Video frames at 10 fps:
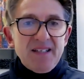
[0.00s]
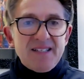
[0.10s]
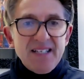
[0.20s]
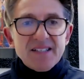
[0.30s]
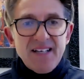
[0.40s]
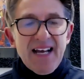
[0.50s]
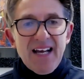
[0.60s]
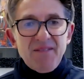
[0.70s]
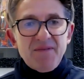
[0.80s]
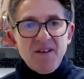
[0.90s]
didn't
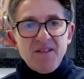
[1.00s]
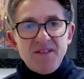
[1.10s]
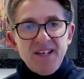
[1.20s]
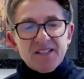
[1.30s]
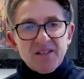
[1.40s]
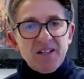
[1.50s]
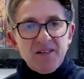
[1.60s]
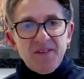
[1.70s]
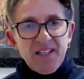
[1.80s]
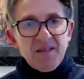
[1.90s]
have this kind
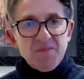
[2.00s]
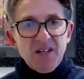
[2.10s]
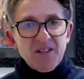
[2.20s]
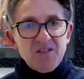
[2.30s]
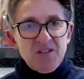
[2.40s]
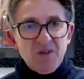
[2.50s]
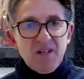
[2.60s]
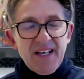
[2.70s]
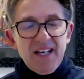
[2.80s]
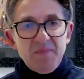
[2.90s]
of thing in mind, because you
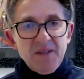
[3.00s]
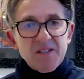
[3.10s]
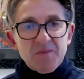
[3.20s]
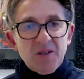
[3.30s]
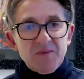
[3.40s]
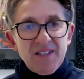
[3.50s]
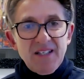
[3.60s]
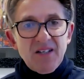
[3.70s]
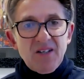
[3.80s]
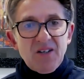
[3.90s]
either had business
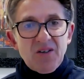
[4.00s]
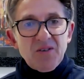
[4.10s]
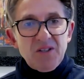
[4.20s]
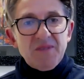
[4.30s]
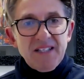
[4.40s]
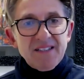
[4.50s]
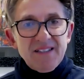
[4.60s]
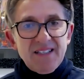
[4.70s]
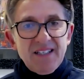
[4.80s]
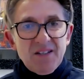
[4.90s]
property or you
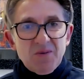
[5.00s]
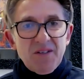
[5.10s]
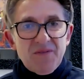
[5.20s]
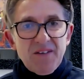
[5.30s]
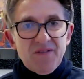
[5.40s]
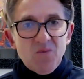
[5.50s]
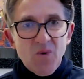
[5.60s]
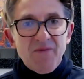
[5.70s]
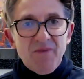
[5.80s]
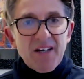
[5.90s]
didn't, and it qualified for
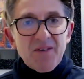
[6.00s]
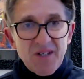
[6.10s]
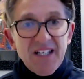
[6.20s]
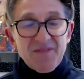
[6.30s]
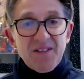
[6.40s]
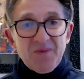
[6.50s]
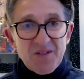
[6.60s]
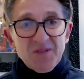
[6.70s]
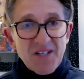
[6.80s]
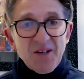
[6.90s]
one rate of relief,
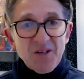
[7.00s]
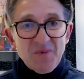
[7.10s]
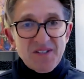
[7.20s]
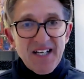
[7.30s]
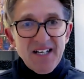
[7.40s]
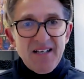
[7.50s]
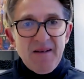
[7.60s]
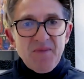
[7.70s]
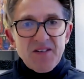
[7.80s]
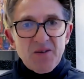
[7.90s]
which was 100%.
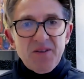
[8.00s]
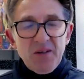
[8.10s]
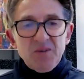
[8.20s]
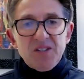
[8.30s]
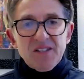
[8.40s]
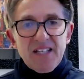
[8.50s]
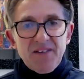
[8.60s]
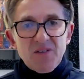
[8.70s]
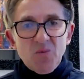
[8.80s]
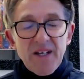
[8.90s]
So I think we just
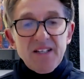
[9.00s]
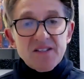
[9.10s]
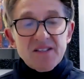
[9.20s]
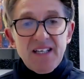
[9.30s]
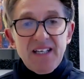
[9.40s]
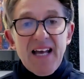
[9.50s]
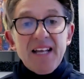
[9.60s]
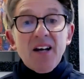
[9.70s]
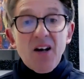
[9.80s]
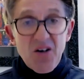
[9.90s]
have to wait and see
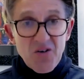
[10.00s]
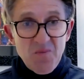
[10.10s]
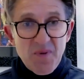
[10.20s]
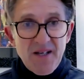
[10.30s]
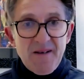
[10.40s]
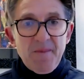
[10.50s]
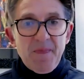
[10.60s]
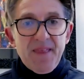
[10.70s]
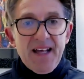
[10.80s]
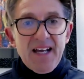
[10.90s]
and hope
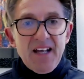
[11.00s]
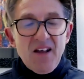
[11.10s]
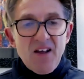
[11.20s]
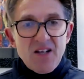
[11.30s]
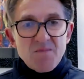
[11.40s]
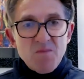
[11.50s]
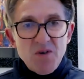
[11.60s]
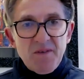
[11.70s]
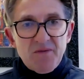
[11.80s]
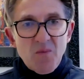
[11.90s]
that
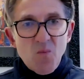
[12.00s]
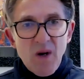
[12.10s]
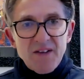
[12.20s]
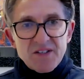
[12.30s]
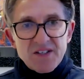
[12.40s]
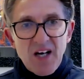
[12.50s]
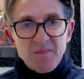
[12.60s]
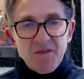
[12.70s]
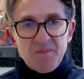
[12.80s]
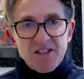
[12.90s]
moving from one
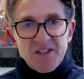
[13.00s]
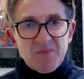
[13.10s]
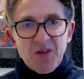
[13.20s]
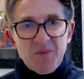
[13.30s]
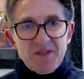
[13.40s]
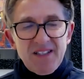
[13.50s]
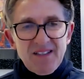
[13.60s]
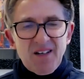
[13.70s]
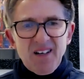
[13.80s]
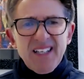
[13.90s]
type of business property,
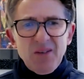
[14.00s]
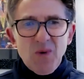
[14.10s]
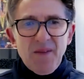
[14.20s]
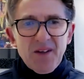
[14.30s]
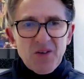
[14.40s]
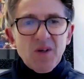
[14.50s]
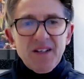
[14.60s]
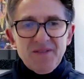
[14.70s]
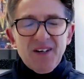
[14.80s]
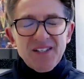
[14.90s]
i.e. one that
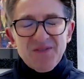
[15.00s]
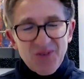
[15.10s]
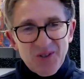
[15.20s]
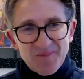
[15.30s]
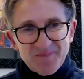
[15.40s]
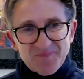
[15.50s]
qualifies for